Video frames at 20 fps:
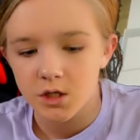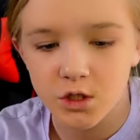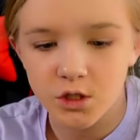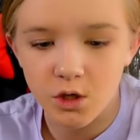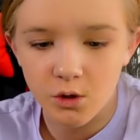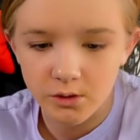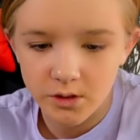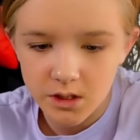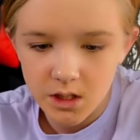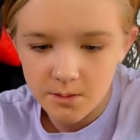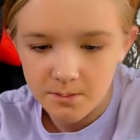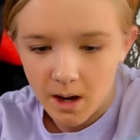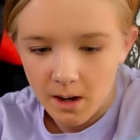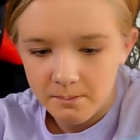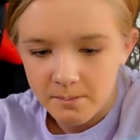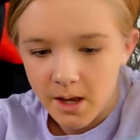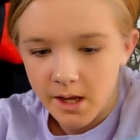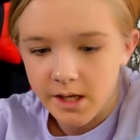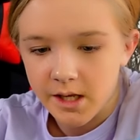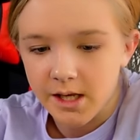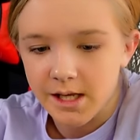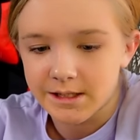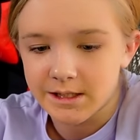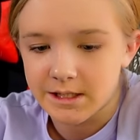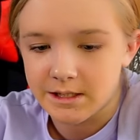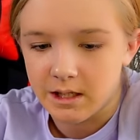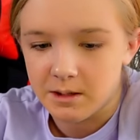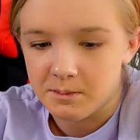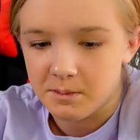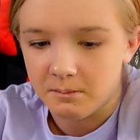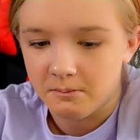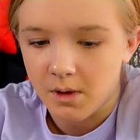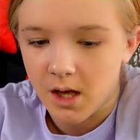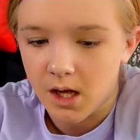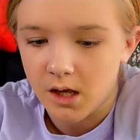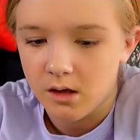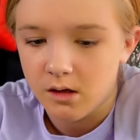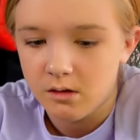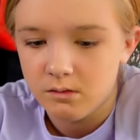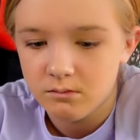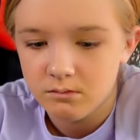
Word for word: Just go into your backpack and get the sleeping bag.